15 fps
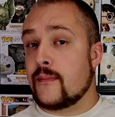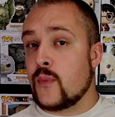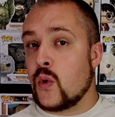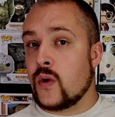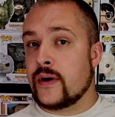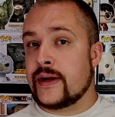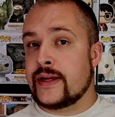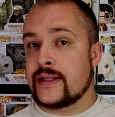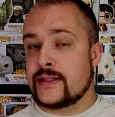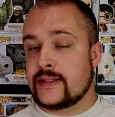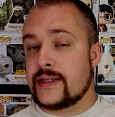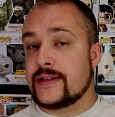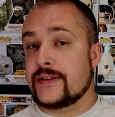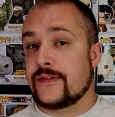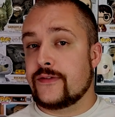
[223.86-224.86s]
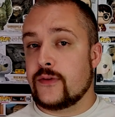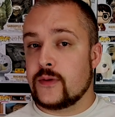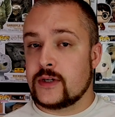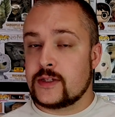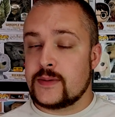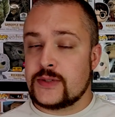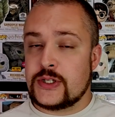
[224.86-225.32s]
more in season
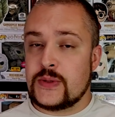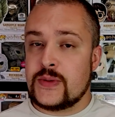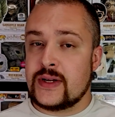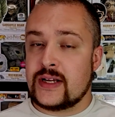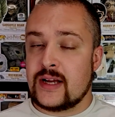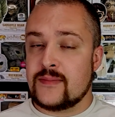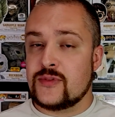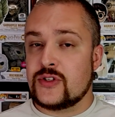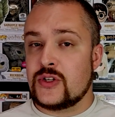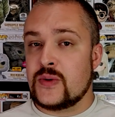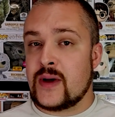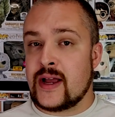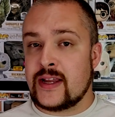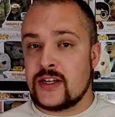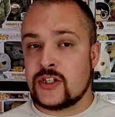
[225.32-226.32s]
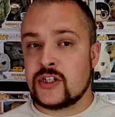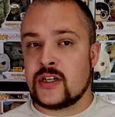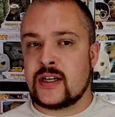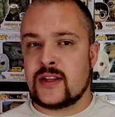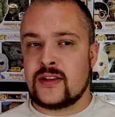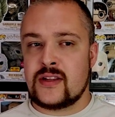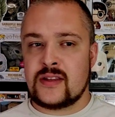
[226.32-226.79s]
4, especially when it comes to Aisha.
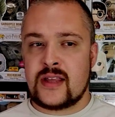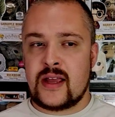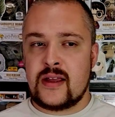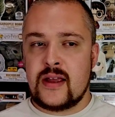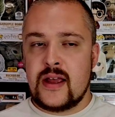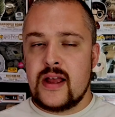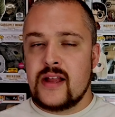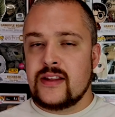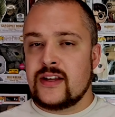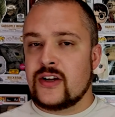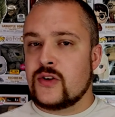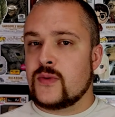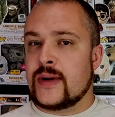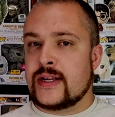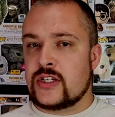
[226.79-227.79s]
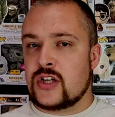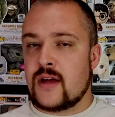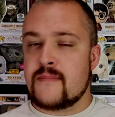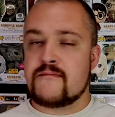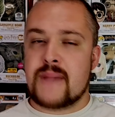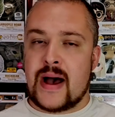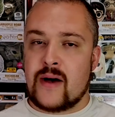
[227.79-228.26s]
And I think they did a great
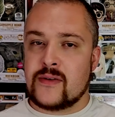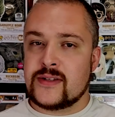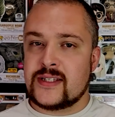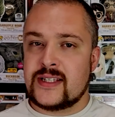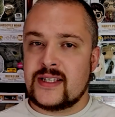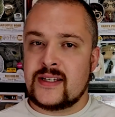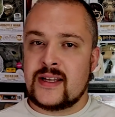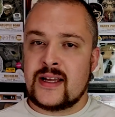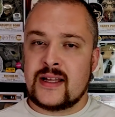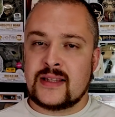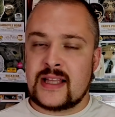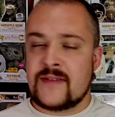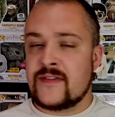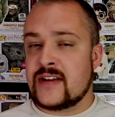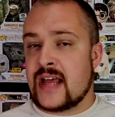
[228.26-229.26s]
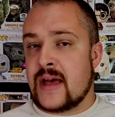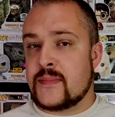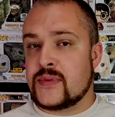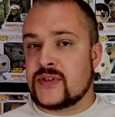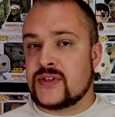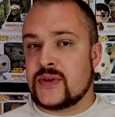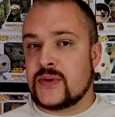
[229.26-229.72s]
job balancing it, 11
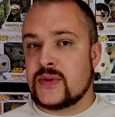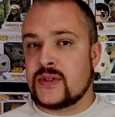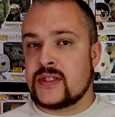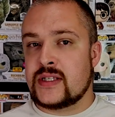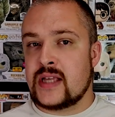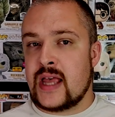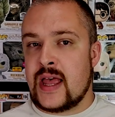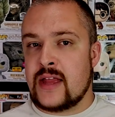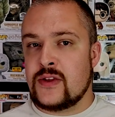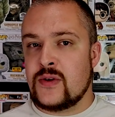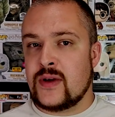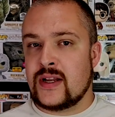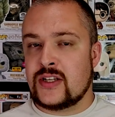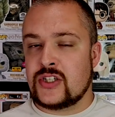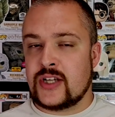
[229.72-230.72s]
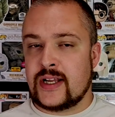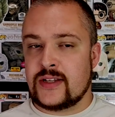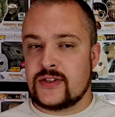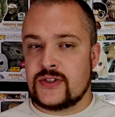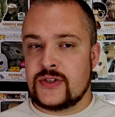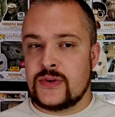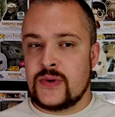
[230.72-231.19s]
episodes, and you get a
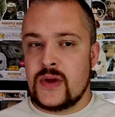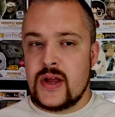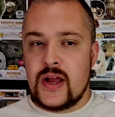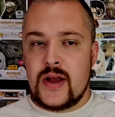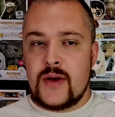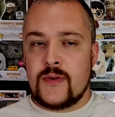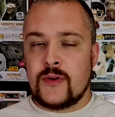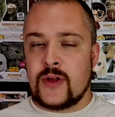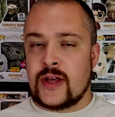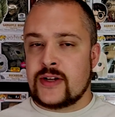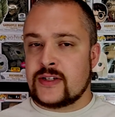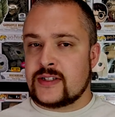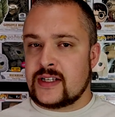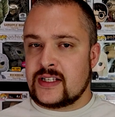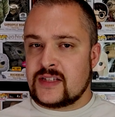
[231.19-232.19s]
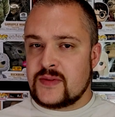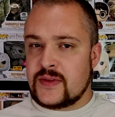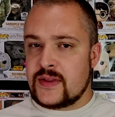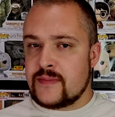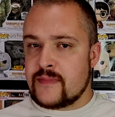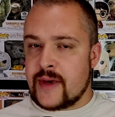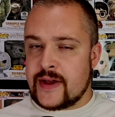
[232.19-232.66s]
chance to really understand some
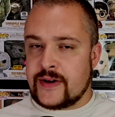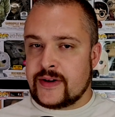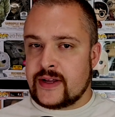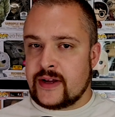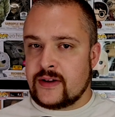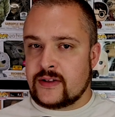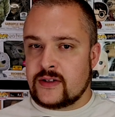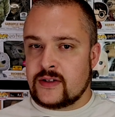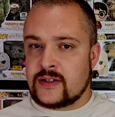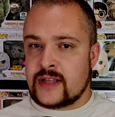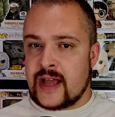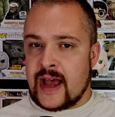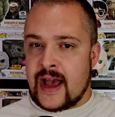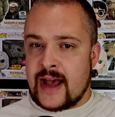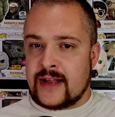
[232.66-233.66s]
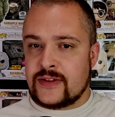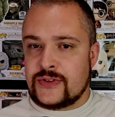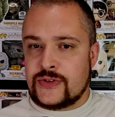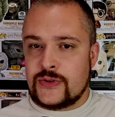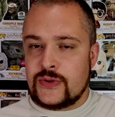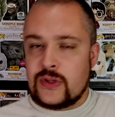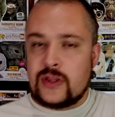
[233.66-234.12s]
of the minor characters that add
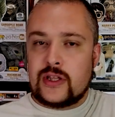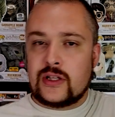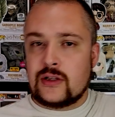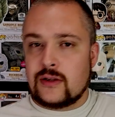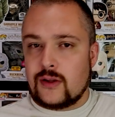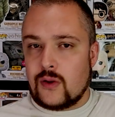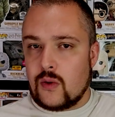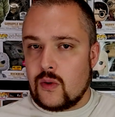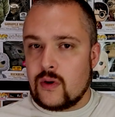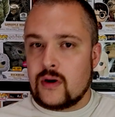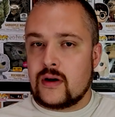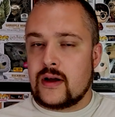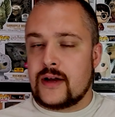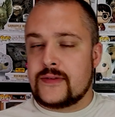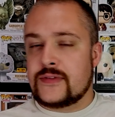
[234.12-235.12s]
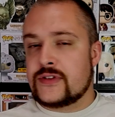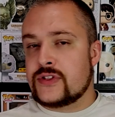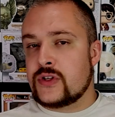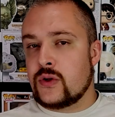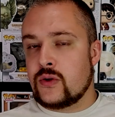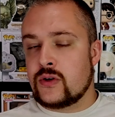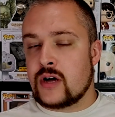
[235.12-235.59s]
to the lore of
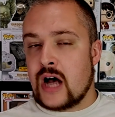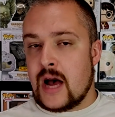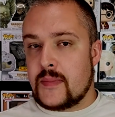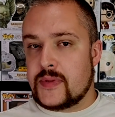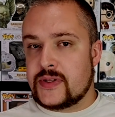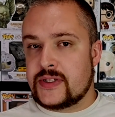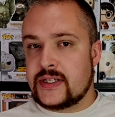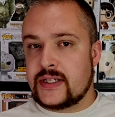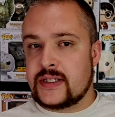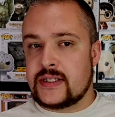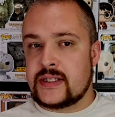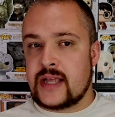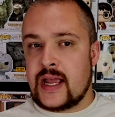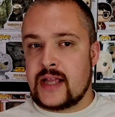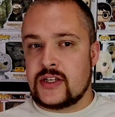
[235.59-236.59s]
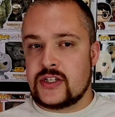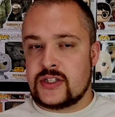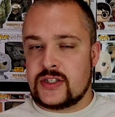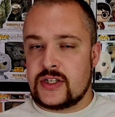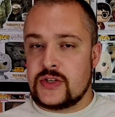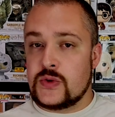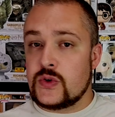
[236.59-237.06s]
Solar Opposites and
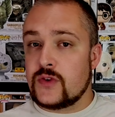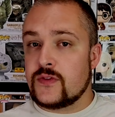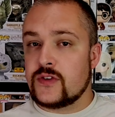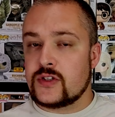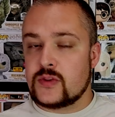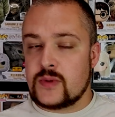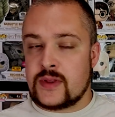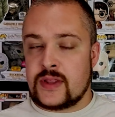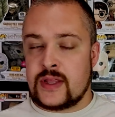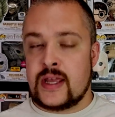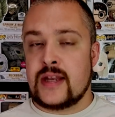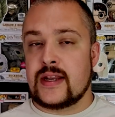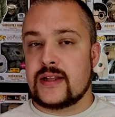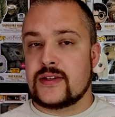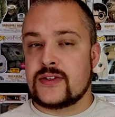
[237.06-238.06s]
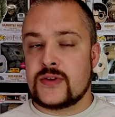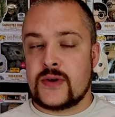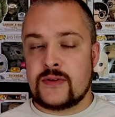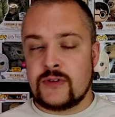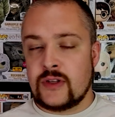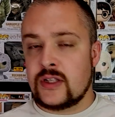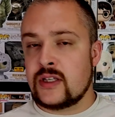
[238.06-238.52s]
just the universe within it. So I
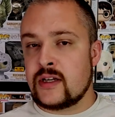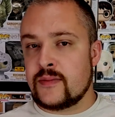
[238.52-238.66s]
really did